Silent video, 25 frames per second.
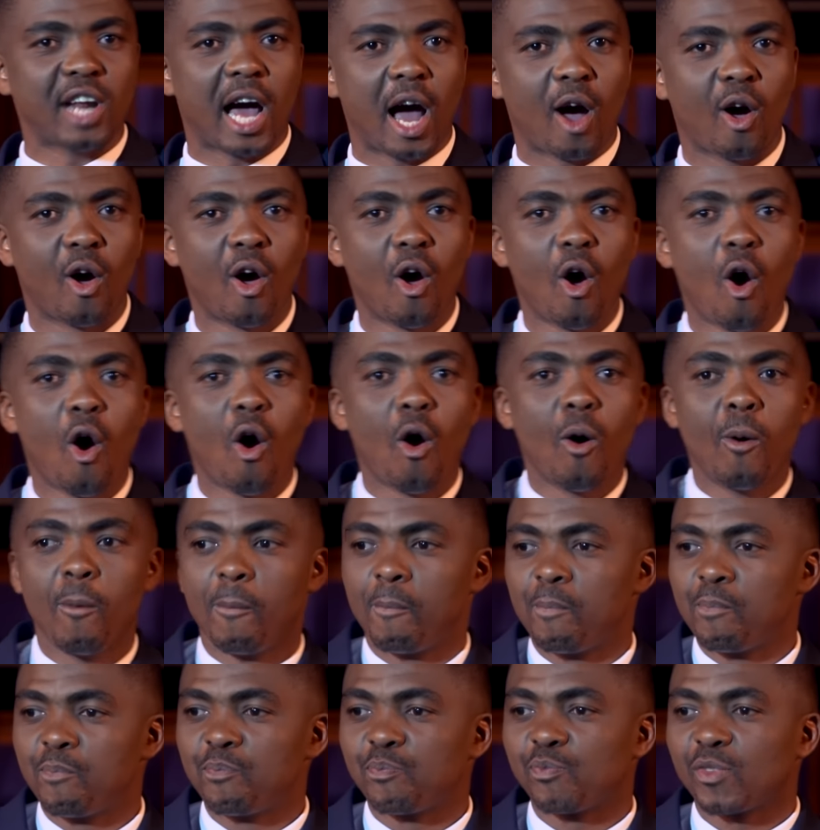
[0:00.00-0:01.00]
now.
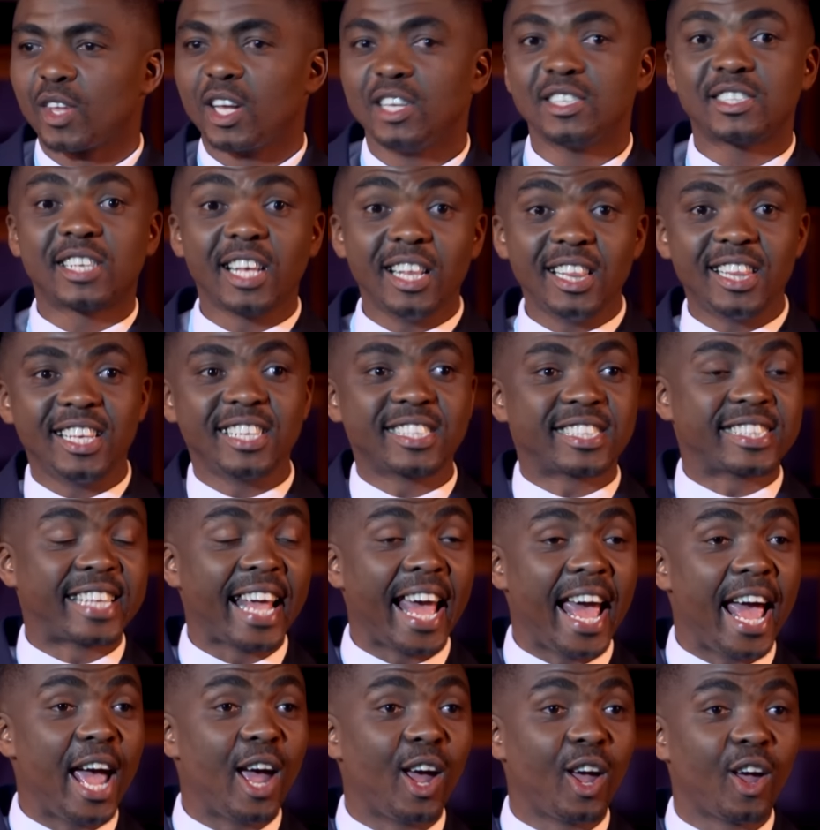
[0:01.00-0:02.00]
Till this
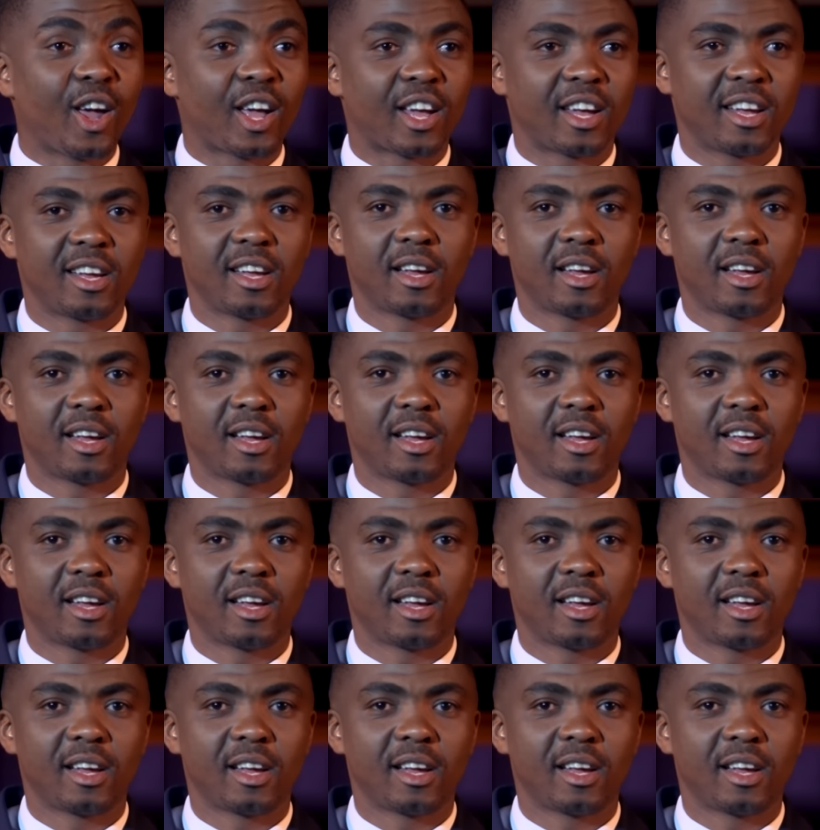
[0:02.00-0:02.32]
day.